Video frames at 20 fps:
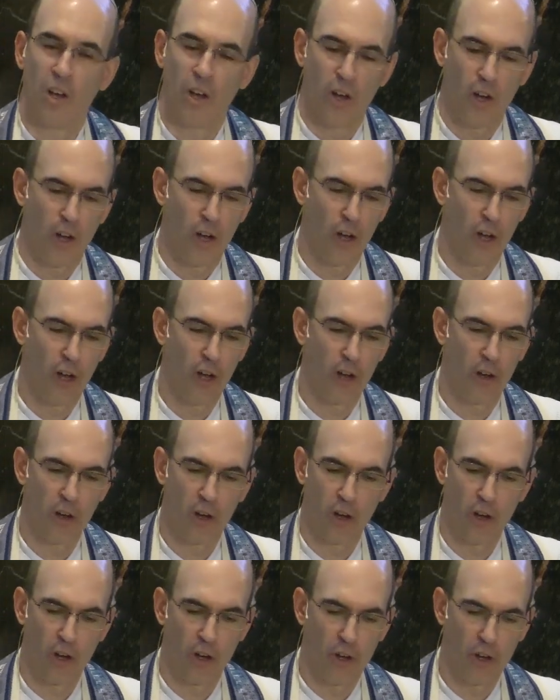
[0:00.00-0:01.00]

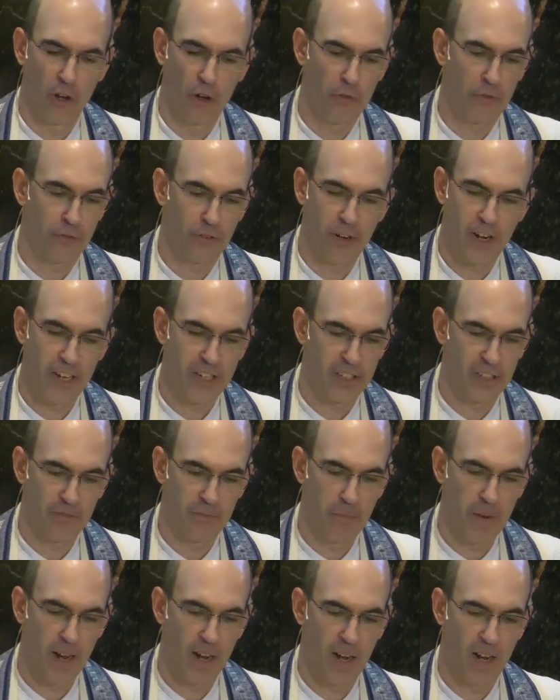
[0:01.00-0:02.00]
Oh, friend
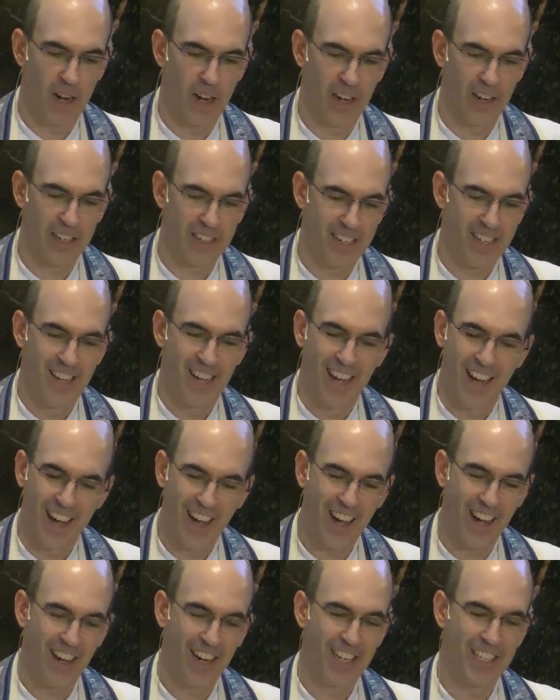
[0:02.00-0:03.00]
of mine,
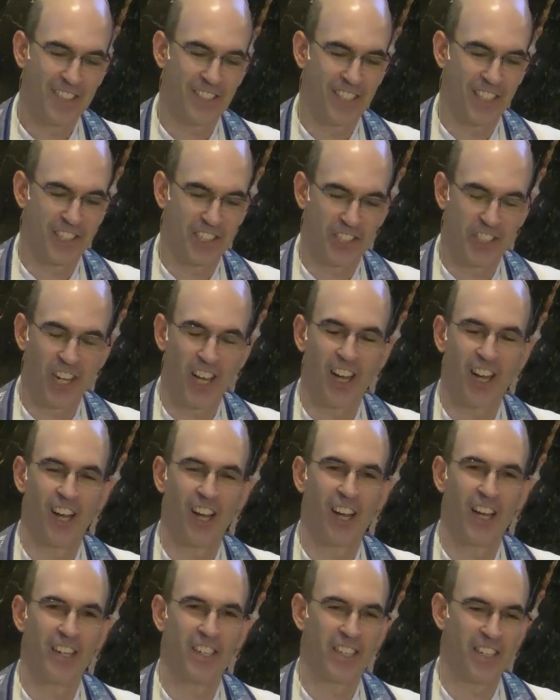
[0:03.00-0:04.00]
eyes that
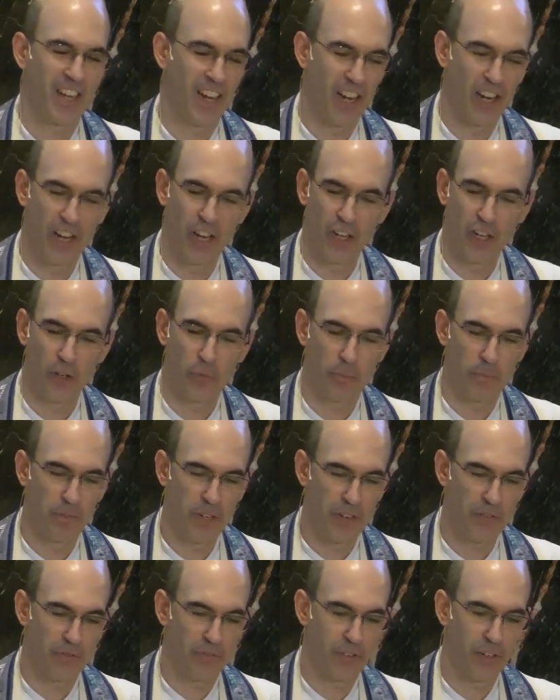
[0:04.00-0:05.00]
shine and help
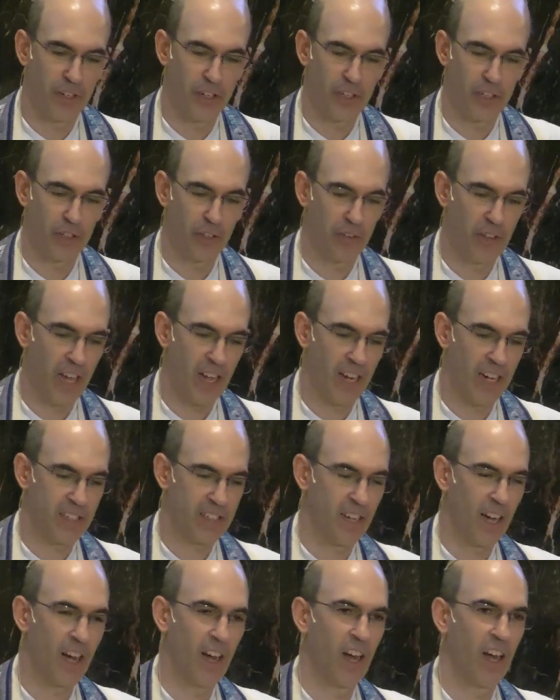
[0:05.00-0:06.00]
me feel
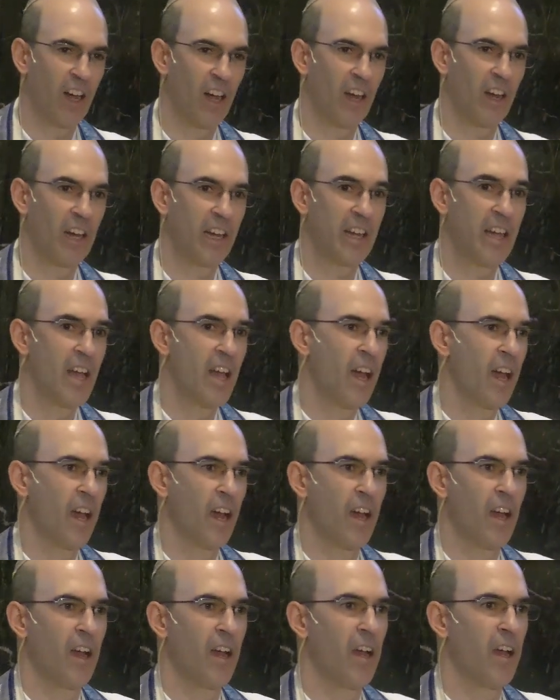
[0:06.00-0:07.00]
that I
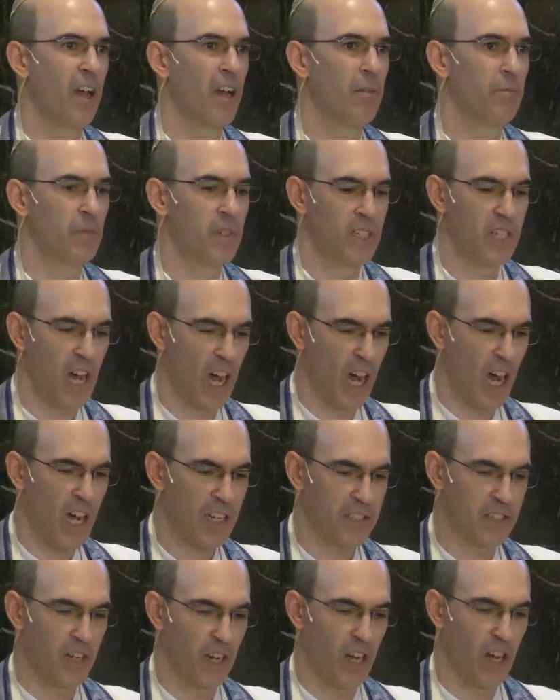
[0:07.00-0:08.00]
am
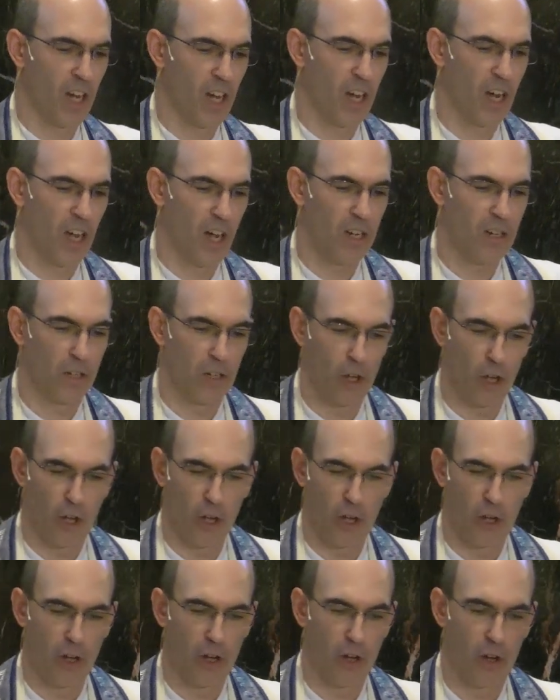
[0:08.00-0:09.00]
not
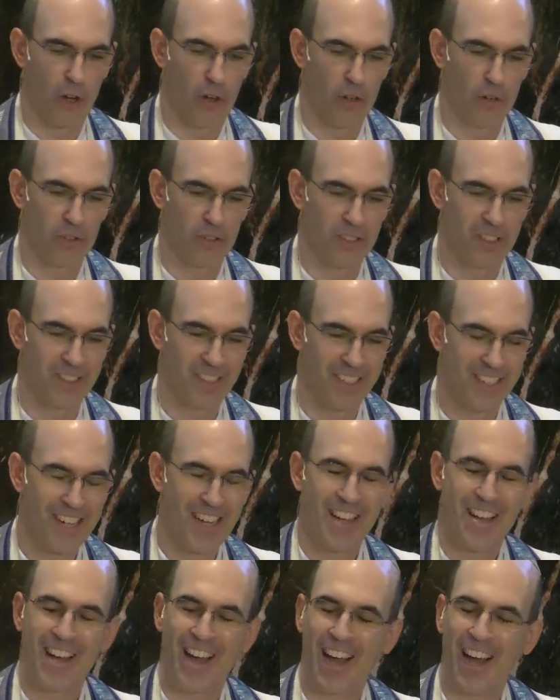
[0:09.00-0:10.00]
alone.
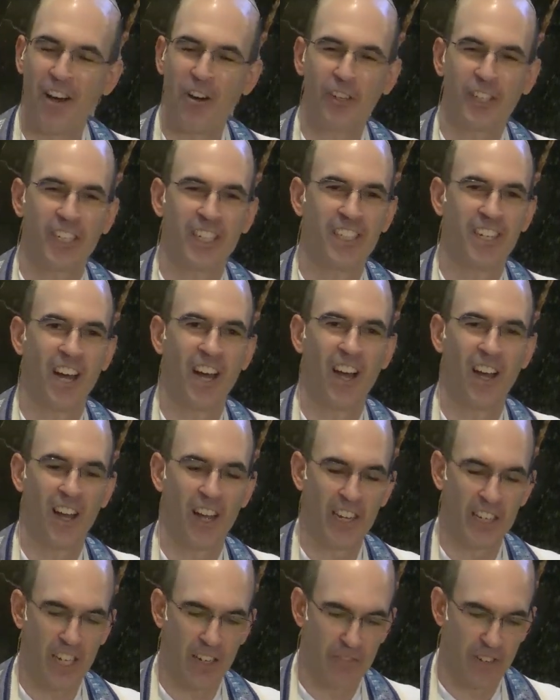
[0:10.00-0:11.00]
How can
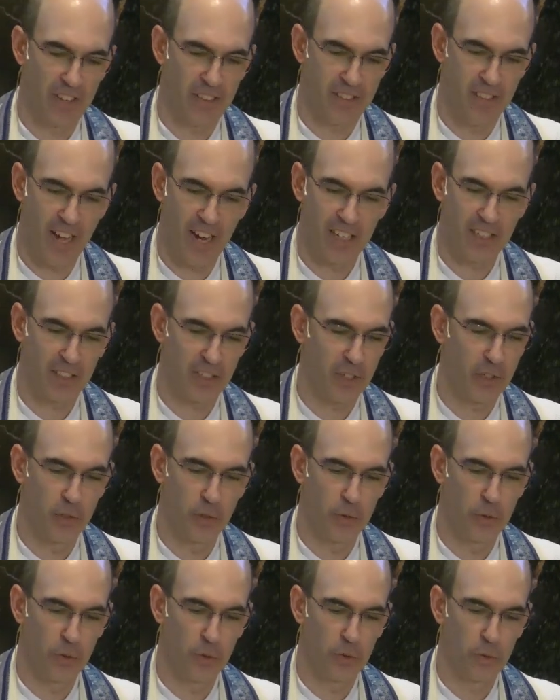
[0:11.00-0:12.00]
I ever thank
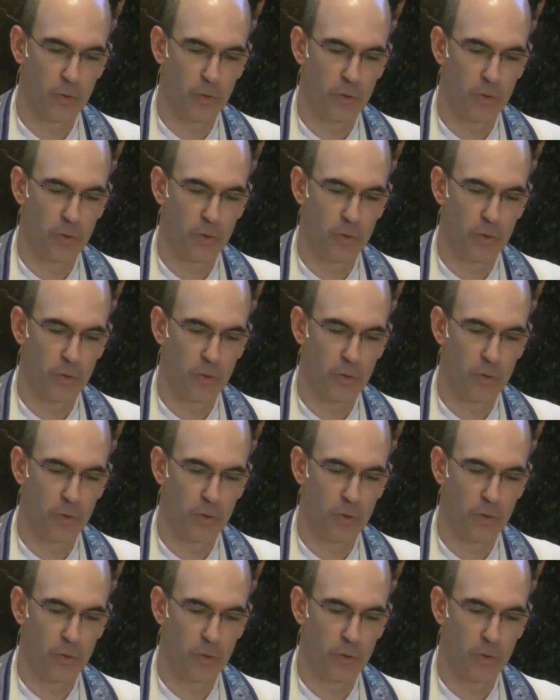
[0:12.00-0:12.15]
you?